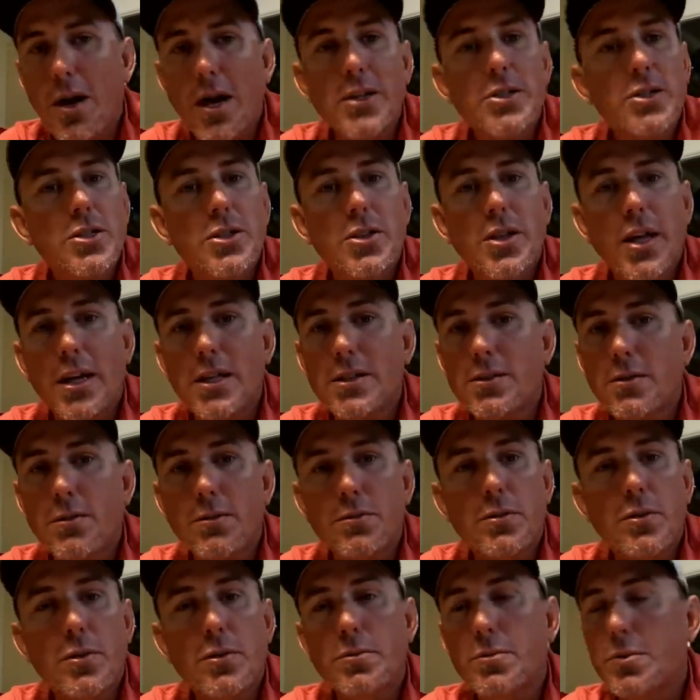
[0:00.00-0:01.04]
watching. Thanks
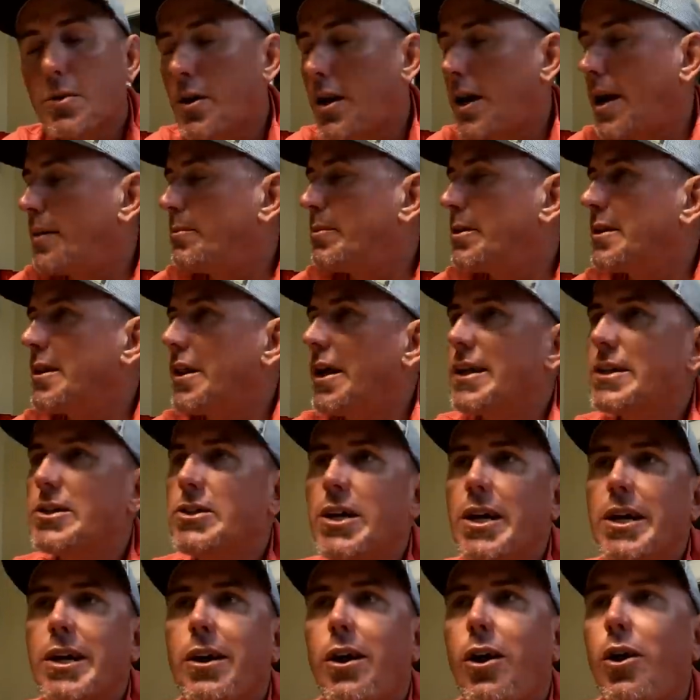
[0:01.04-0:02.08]
for subscribing. Like
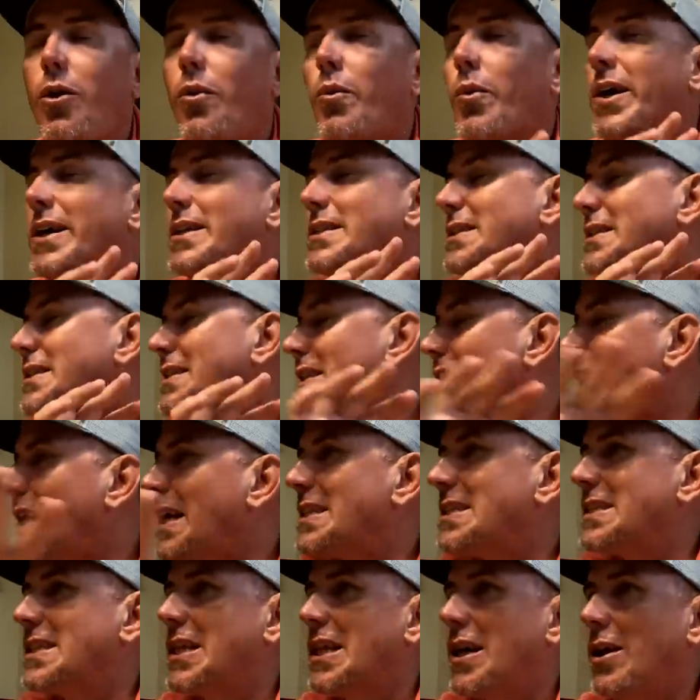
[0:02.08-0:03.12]
Jake always
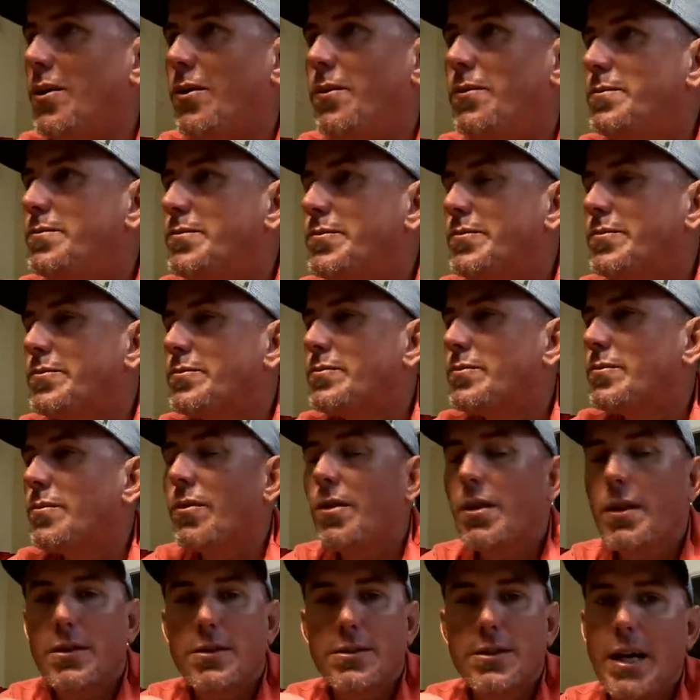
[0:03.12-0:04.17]
says, though,
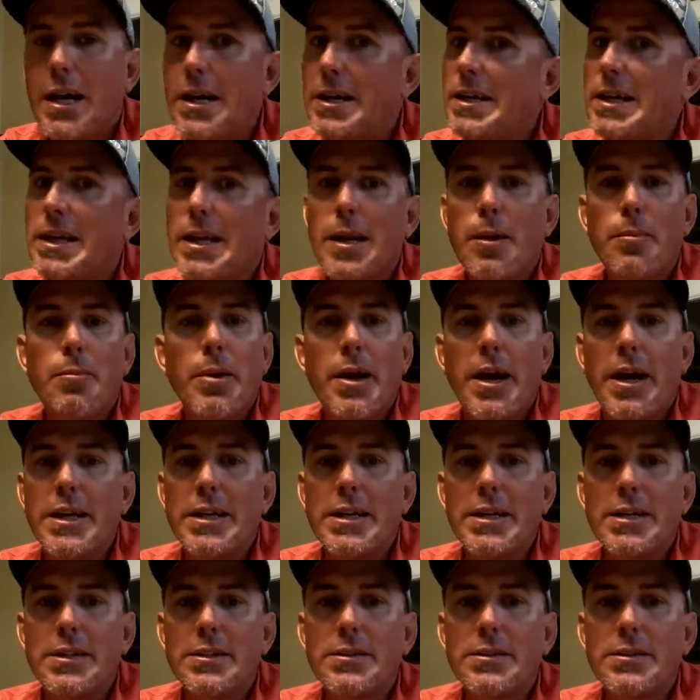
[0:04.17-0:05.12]
it's time to get up out of